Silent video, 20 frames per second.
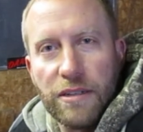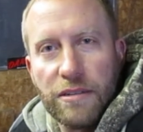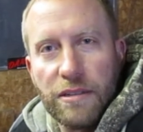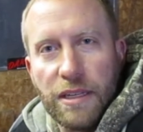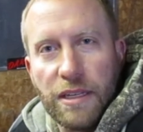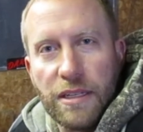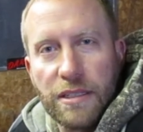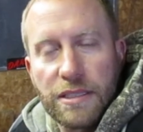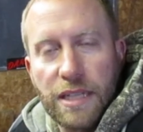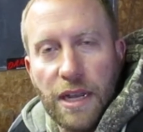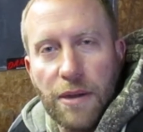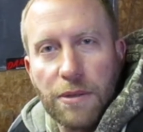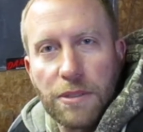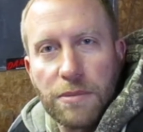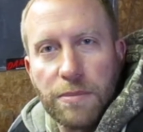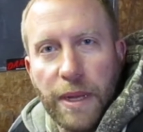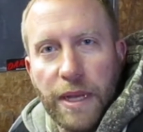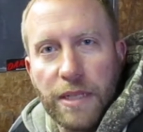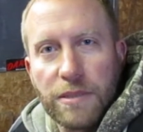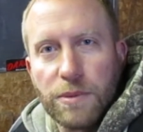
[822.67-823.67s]
the Sours
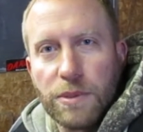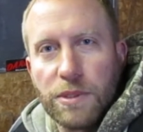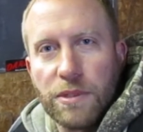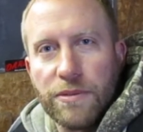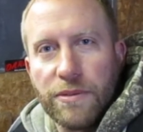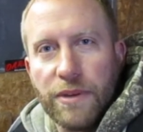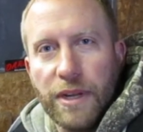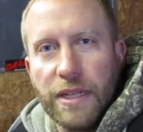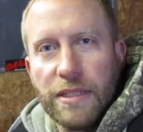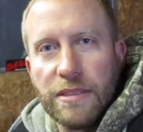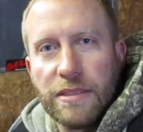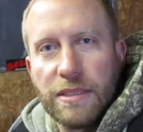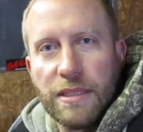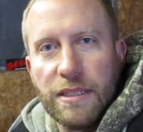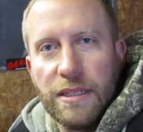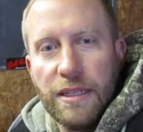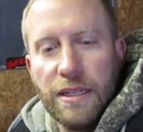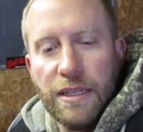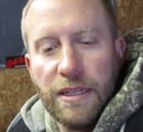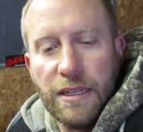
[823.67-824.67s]
Patch with your friends.
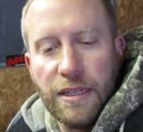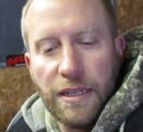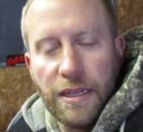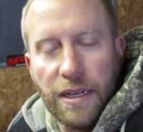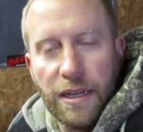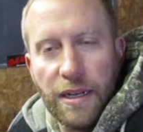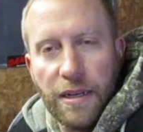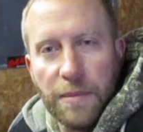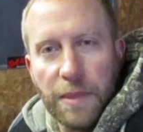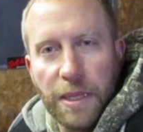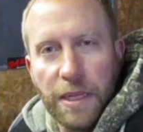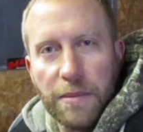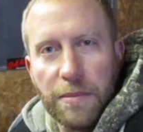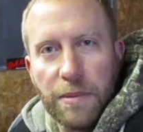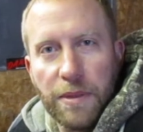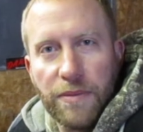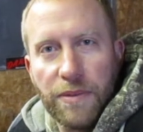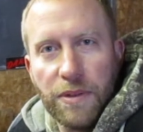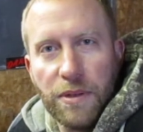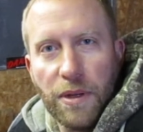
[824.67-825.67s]

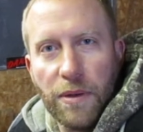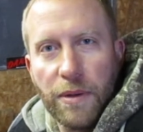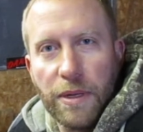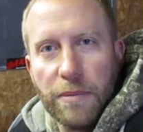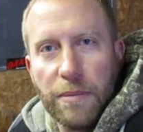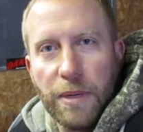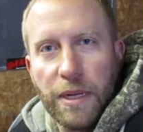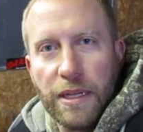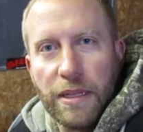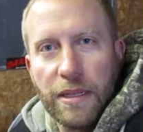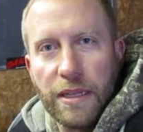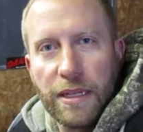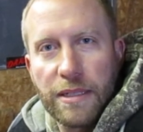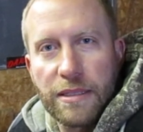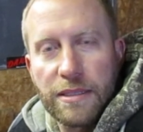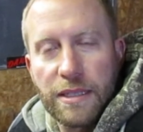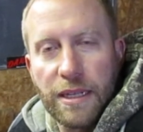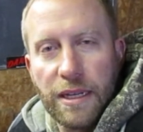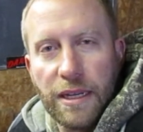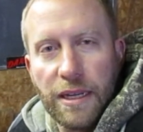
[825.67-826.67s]
If you know anybody that's